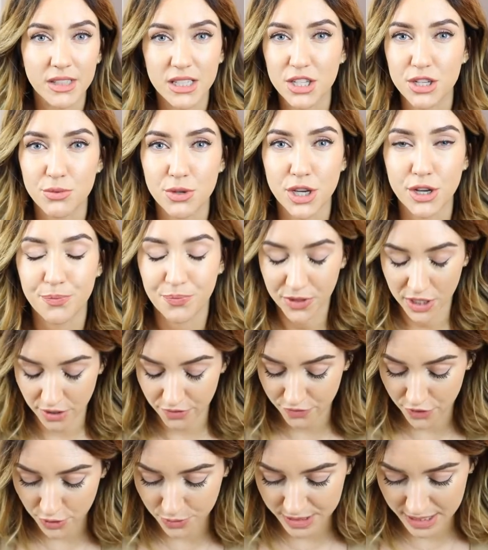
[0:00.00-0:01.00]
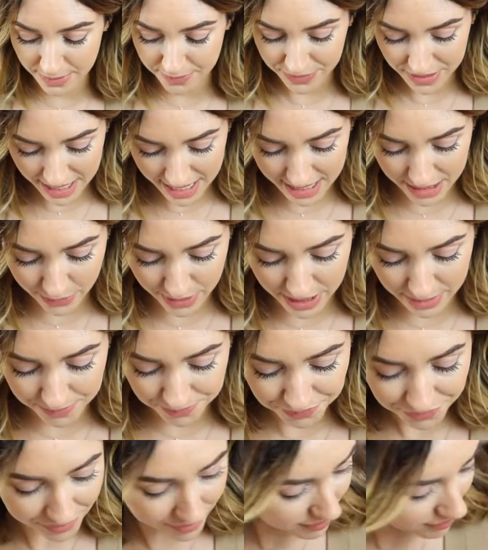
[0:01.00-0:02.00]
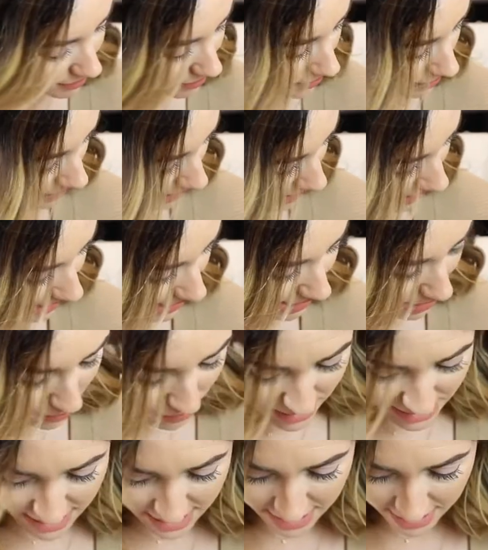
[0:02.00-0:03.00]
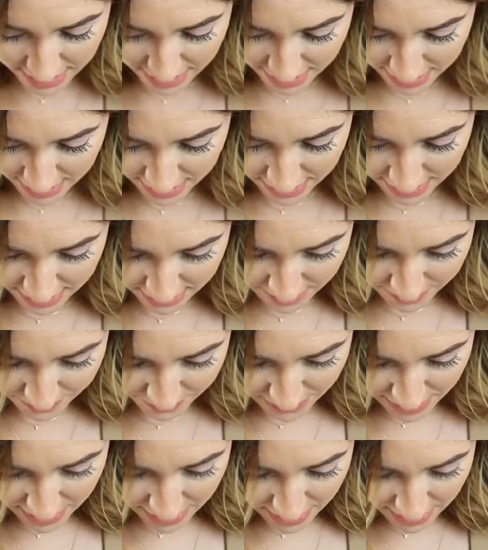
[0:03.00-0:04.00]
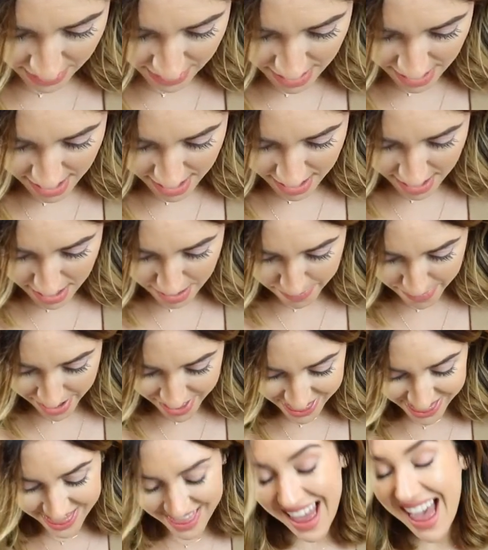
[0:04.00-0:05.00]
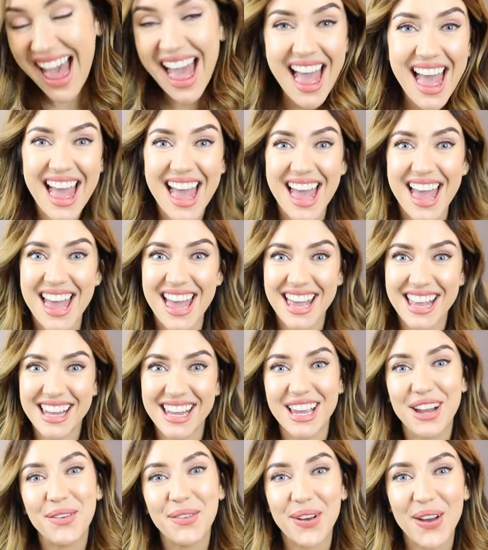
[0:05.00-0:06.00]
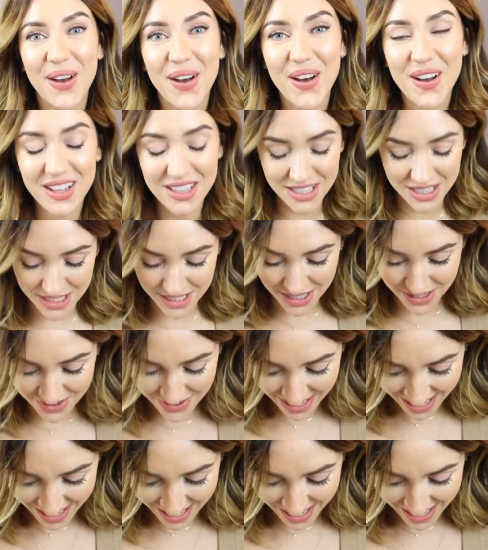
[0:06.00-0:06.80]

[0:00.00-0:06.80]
Don't know, confusing. Anyway. Hey, Cody. Um, then we're on to,